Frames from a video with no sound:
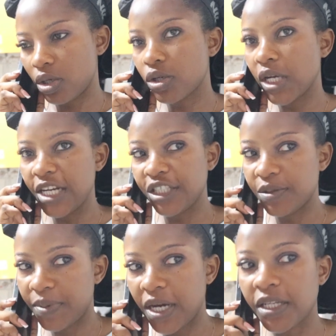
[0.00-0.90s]
Okay,
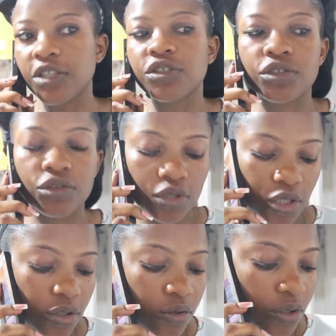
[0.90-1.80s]
Ajiba, Ada,
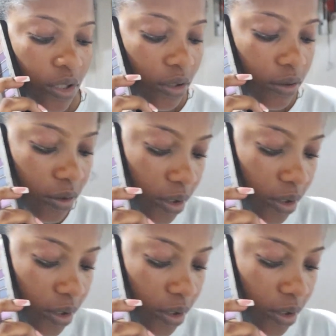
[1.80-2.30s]
George. Okay.